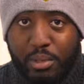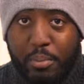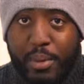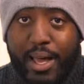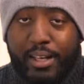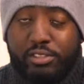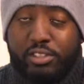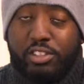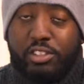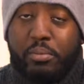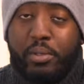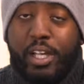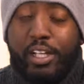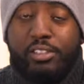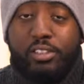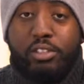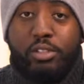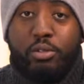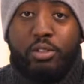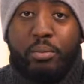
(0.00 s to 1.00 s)
a master's and PhD
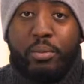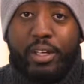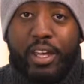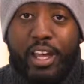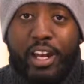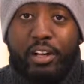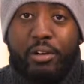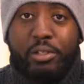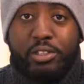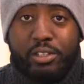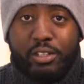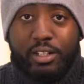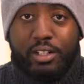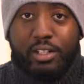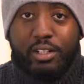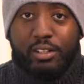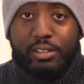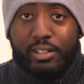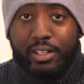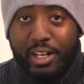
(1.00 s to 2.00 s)
student in mechanical
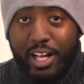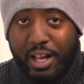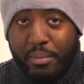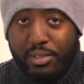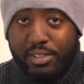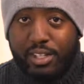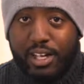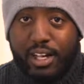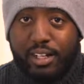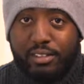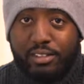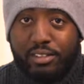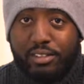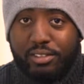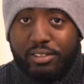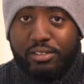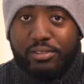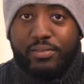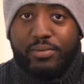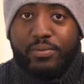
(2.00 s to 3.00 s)
engineering, and I'm a
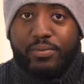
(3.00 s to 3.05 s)
scientist.